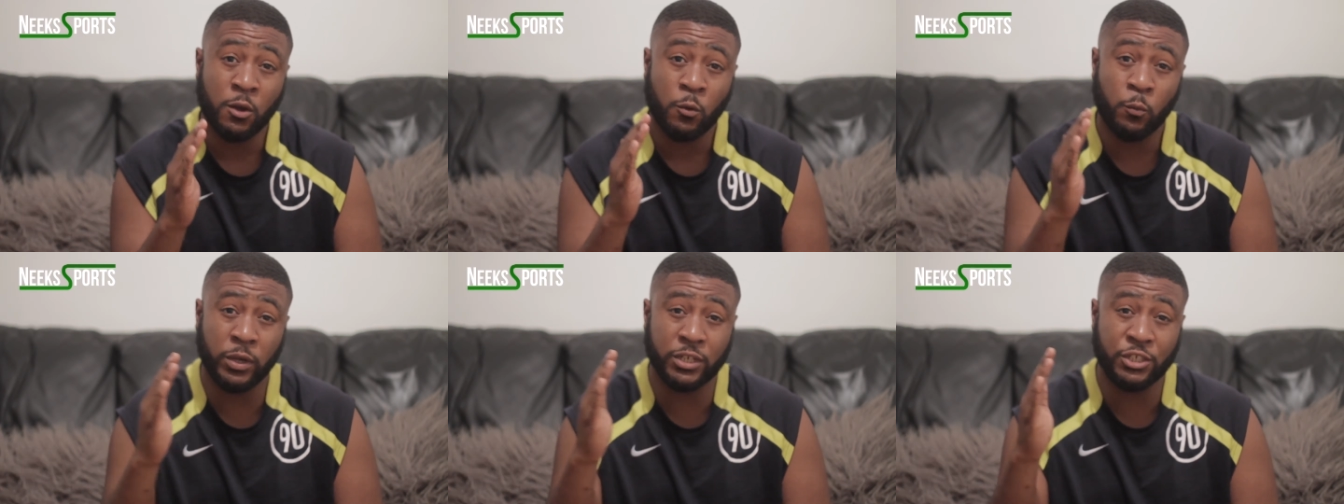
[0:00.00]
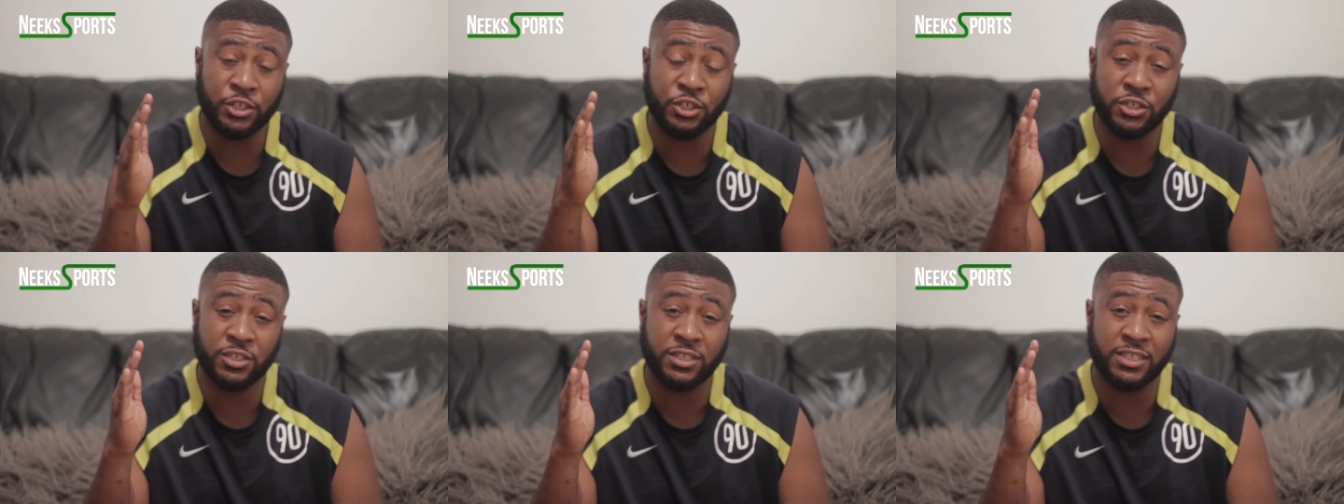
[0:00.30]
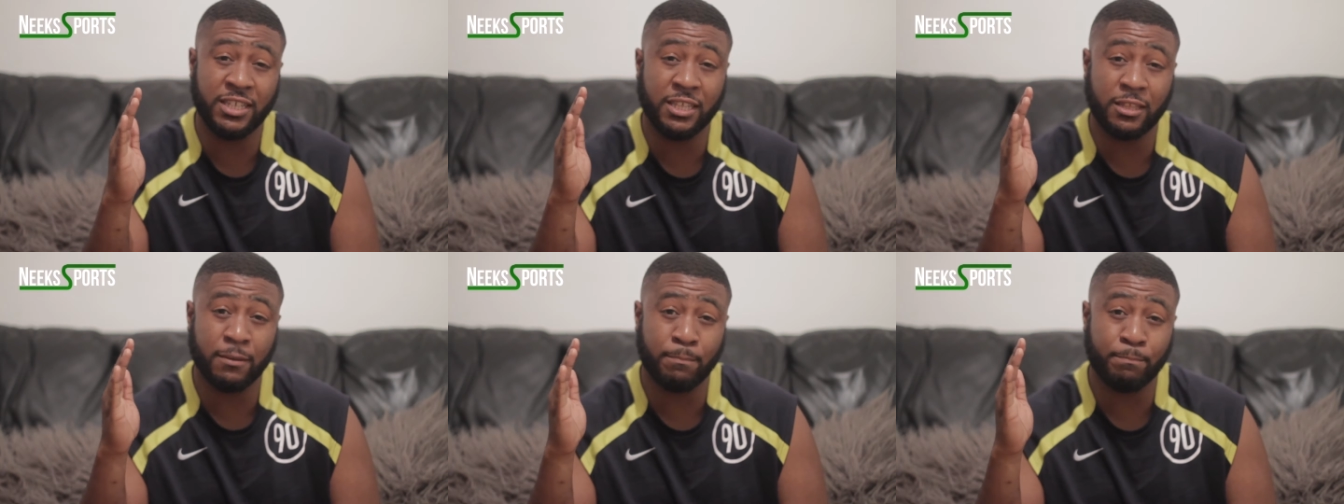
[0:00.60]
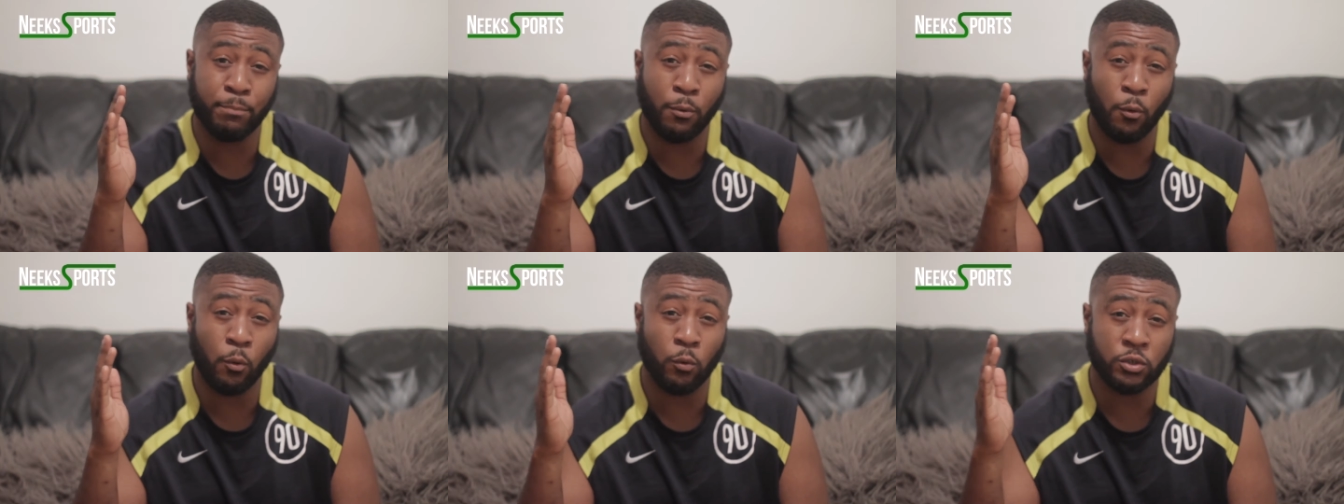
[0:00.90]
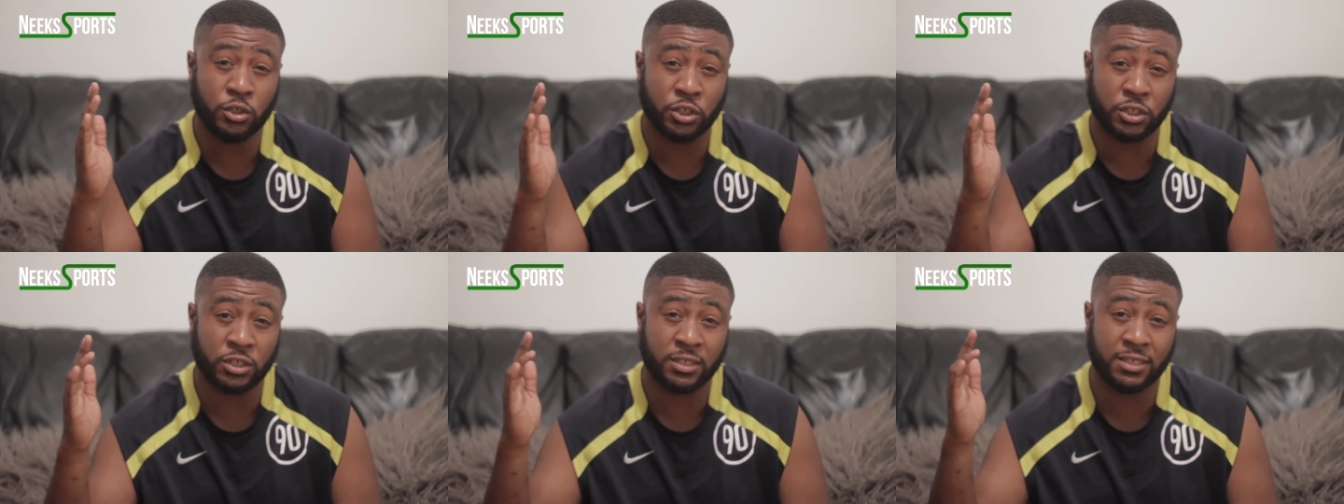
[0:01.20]
which you see the ball
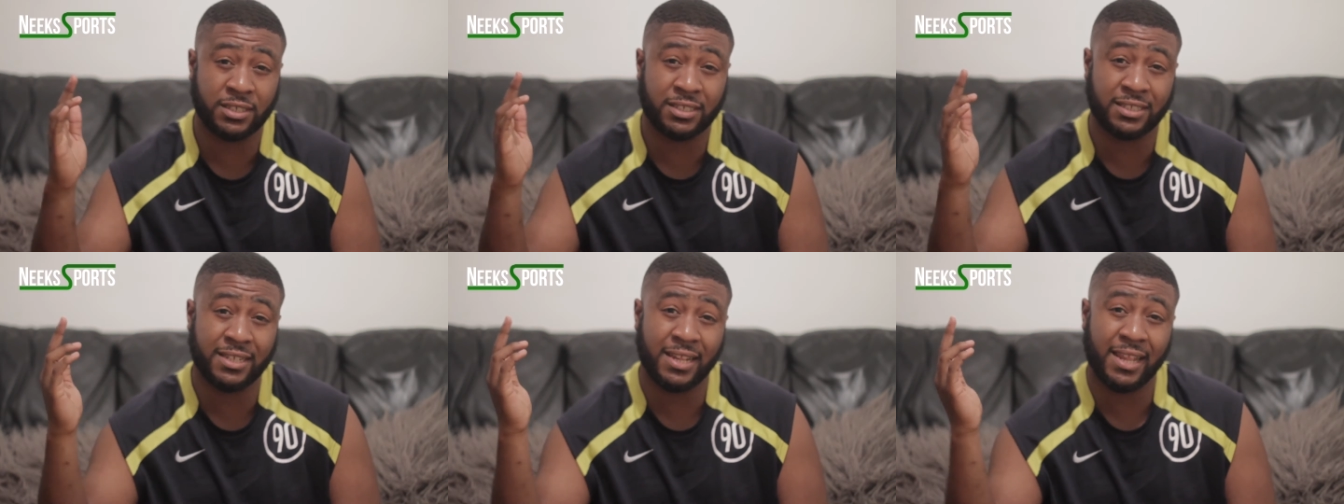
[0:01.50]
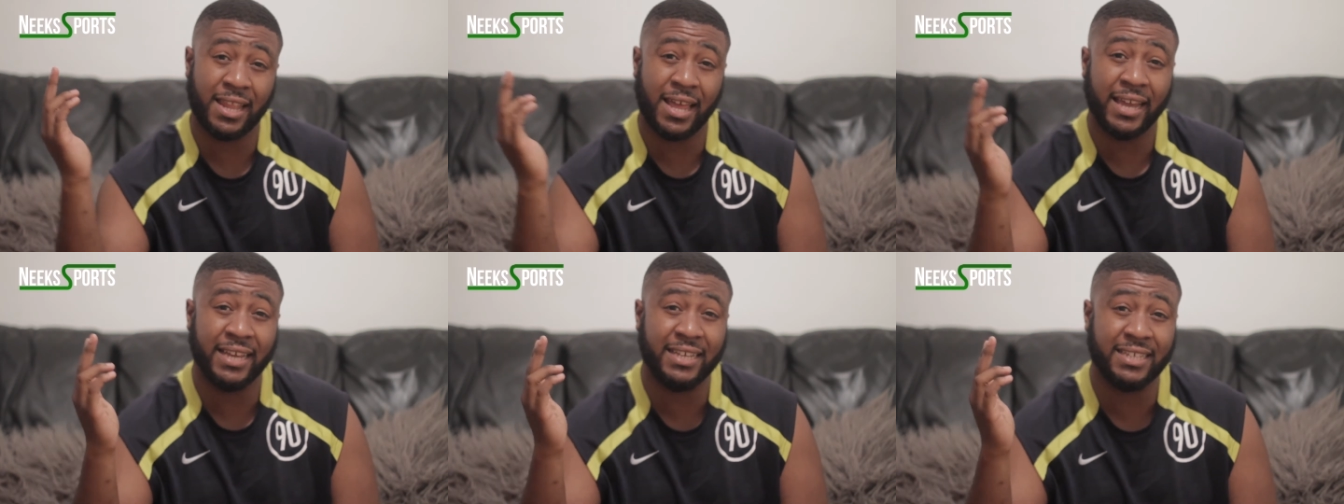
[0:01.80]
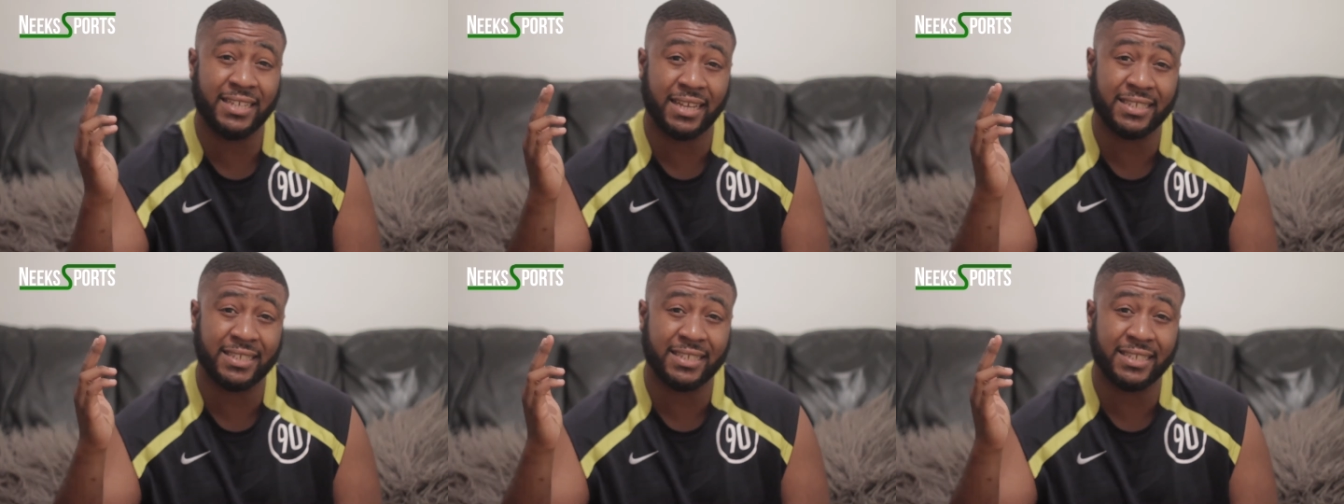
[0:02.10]
just slide